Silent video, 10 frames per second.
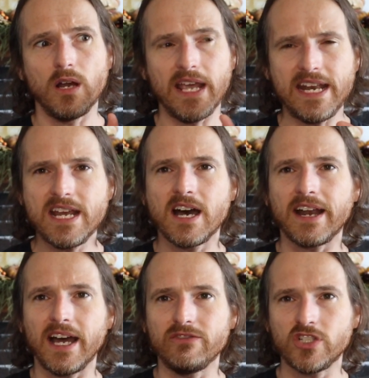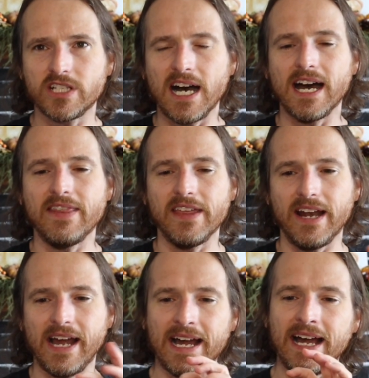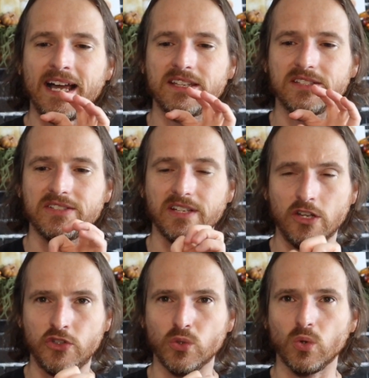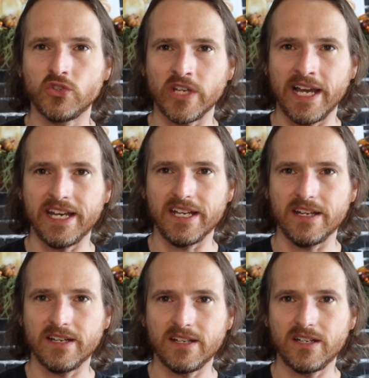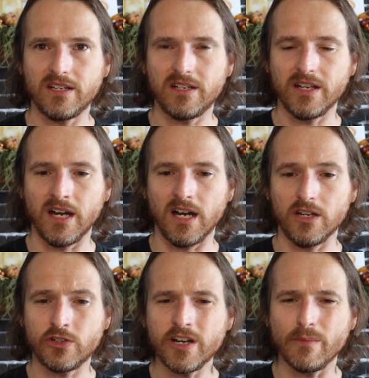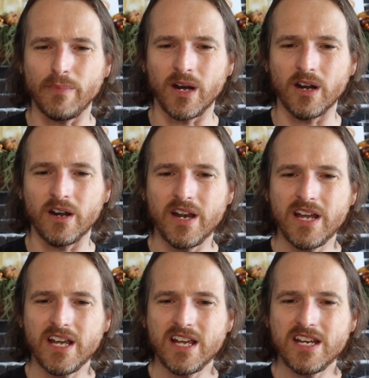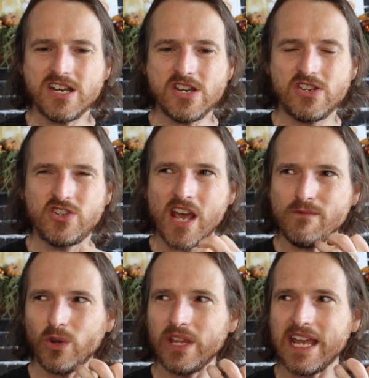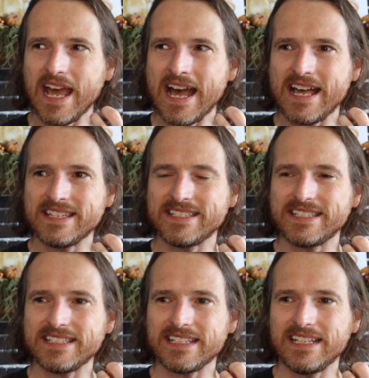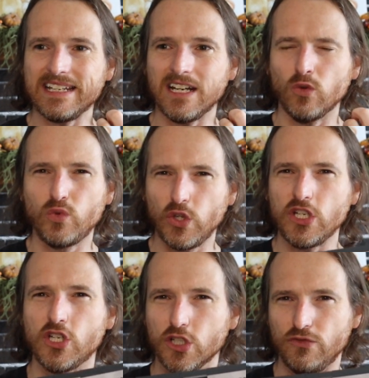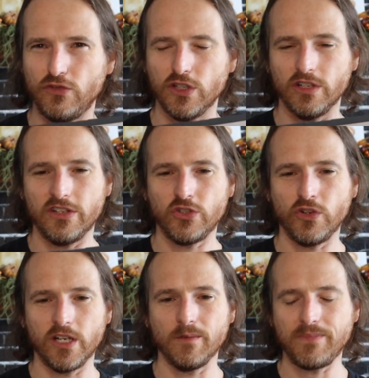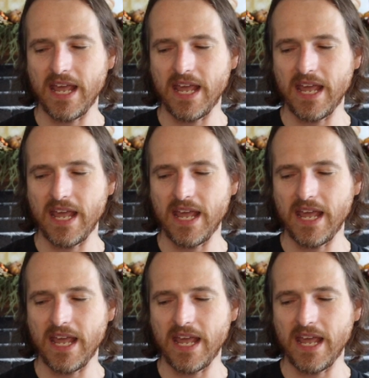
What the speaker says: Any gun I've shot that has a dual-sided trigger bar generally has a really good feel to the trigger.